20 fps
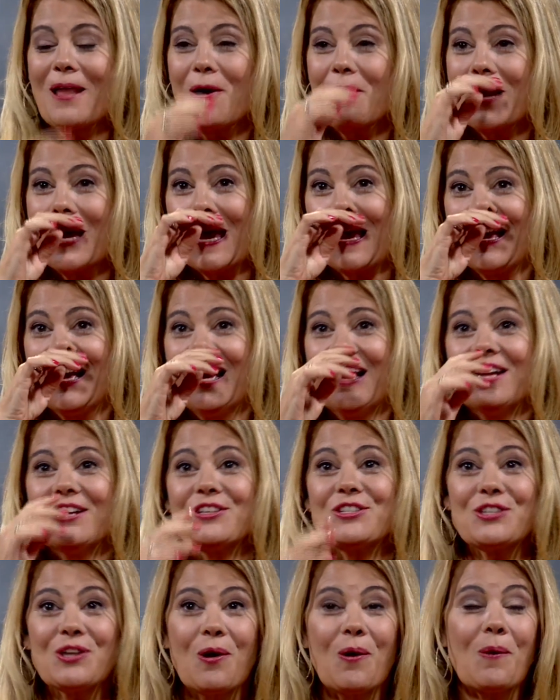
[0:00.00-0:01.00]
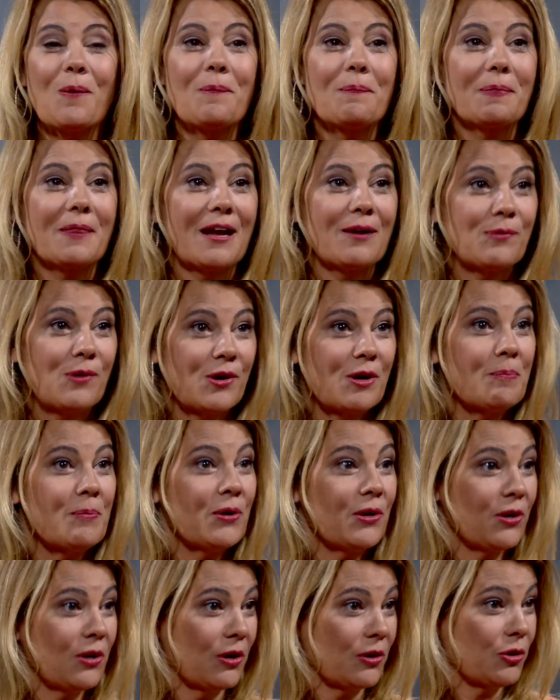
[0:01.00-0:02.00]
Okay. So I wrote a
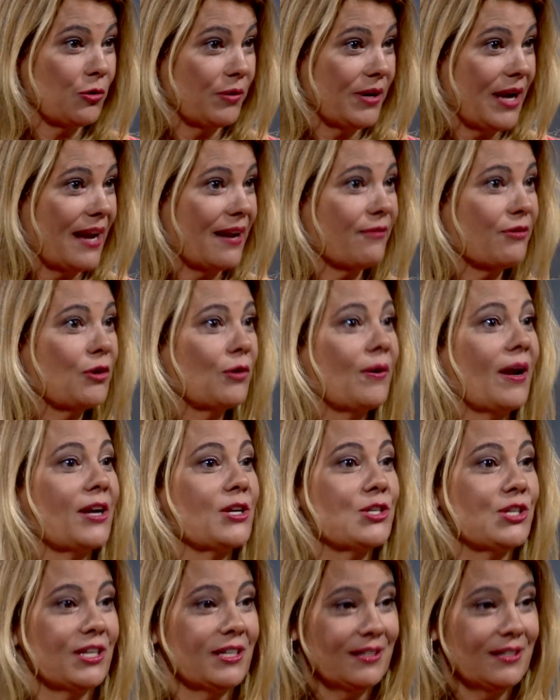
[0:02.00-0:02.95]
book called Creative Correction.